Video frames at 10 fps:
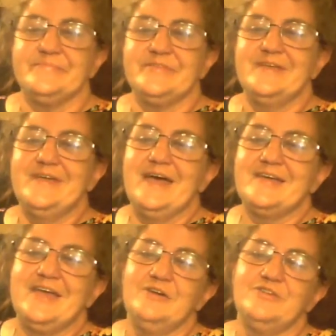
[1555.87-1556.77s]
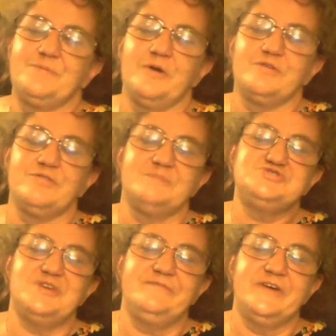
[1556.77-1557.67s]
Yeah, the Karen Sparkles. I'm trying to
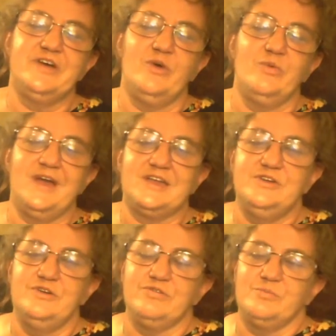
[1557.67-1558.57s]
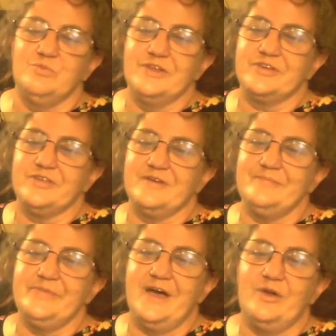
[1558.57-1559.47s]
figure out what I can use them with because
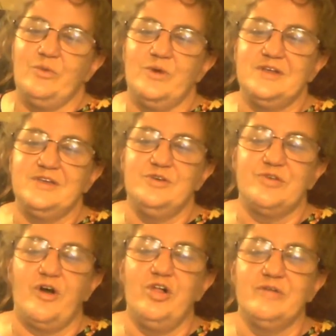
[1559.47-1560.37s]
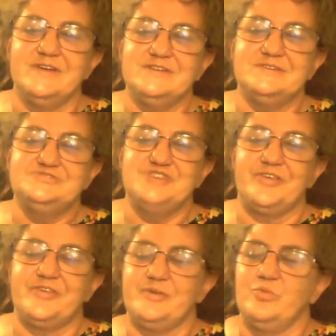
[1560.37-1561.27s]
I don't want to use all of it just
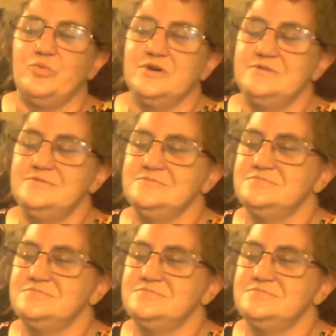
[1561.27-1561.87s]
in one,